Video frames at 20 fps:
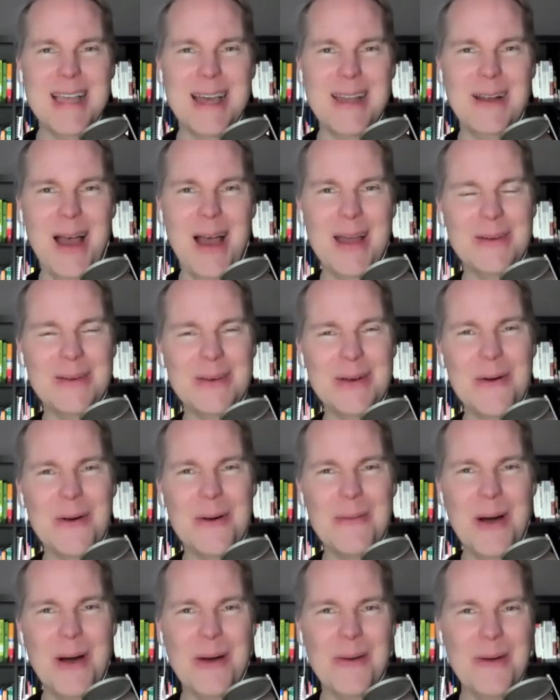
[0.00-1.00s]
I don't
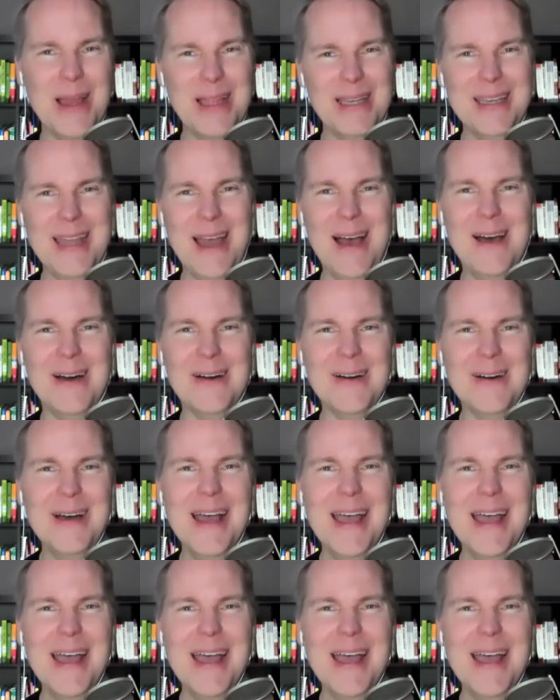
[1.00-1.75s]
know about right now.